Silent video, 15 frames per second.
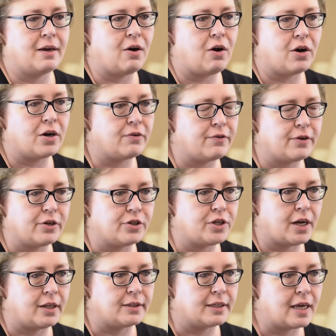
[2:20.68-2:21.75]
it harder for your
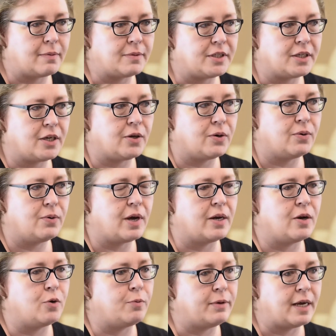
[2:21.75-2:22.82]
child to come to you
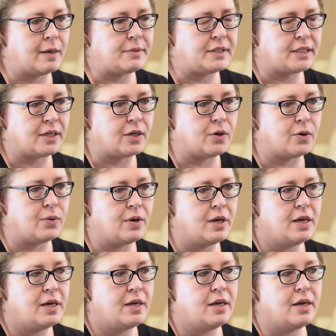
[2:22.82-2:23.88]
and open up to you
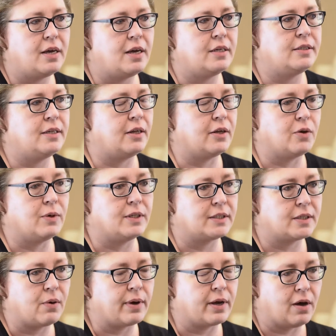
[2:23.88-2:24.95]
and tell you what's
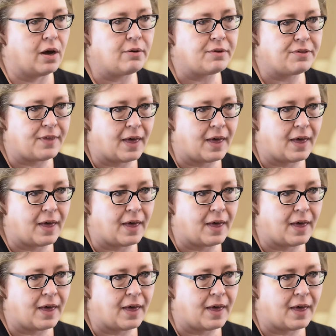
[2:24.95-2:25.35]
going on with